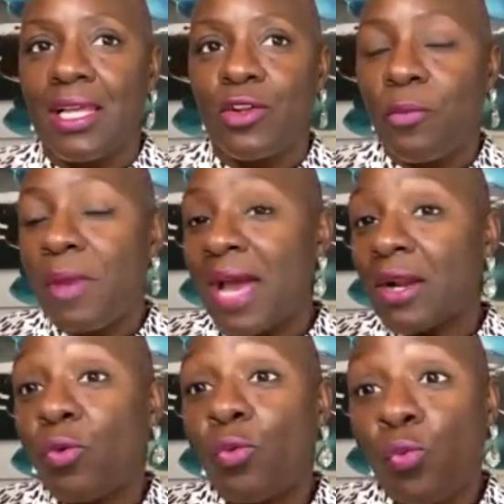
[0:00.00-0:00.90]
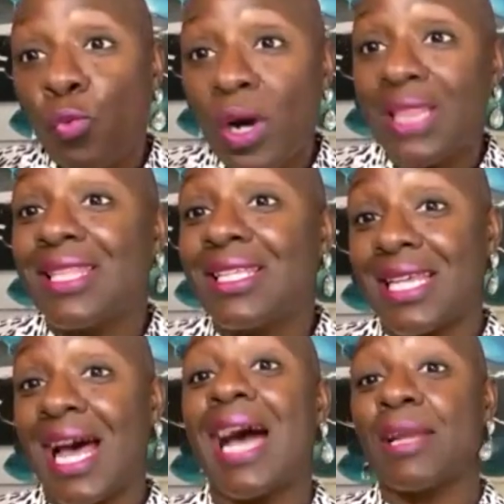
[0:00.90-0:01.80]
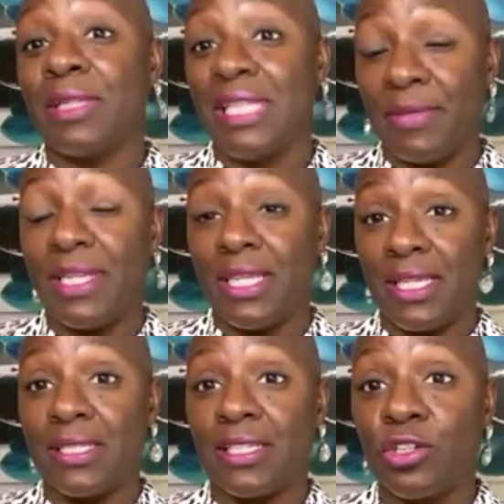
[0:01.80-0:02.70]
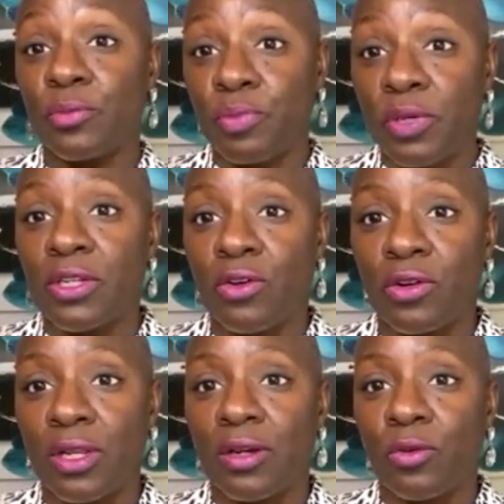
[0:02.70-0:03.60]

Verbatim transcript: no matter what the time limit is that you're putting on it,